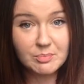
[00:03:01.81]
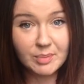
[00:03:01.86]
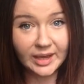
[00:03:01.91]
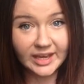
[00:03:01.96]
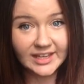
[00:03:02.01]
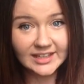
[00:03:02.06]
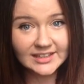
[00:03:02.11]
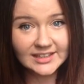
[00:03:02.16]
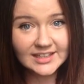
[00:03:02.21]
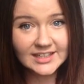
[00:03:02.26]

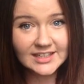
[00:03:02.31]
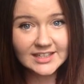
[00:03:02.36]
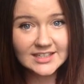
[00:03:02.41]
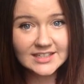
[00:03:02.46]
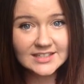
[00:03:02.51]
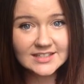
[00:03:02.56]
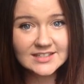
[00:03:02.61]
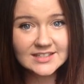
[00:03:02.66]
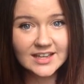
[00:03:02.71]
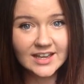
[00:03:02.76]

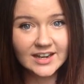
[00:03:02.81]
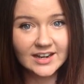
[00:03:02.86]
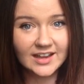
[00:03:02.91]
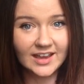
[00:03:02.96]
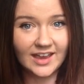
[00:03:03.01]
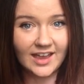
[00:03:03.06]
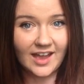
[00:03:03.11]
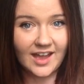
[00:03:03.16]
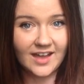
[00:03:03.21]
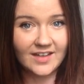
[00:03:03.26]
Baileys, and I
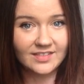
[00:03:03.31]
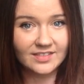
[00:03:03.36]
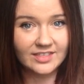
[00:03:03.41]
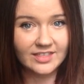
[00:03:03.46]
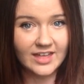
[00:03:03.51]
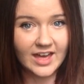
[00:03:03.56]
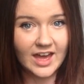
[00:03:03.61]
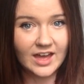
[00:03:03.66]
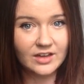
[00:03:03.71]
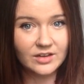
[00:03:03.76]
had
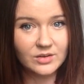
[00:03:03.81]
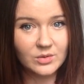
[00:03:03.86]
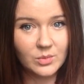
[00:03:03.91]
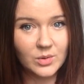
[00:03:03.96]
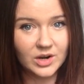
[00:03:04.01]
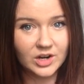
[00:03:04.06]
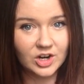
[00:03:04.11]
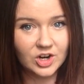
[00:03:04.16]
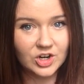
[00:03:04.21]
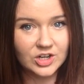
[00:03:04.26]
that
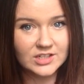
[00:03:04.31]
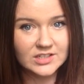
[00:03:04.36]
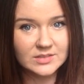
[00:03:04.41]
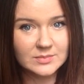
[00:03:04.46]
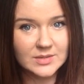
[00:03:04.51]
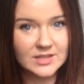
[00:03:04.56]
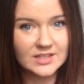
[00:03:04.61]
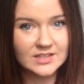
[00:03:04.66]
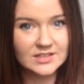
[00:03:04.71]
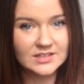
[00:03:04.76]
one
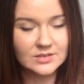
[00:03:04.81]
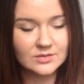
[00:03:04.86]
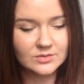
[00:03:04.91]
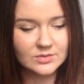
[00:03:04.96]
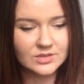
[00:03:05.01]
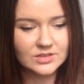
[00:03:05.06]
Christmas.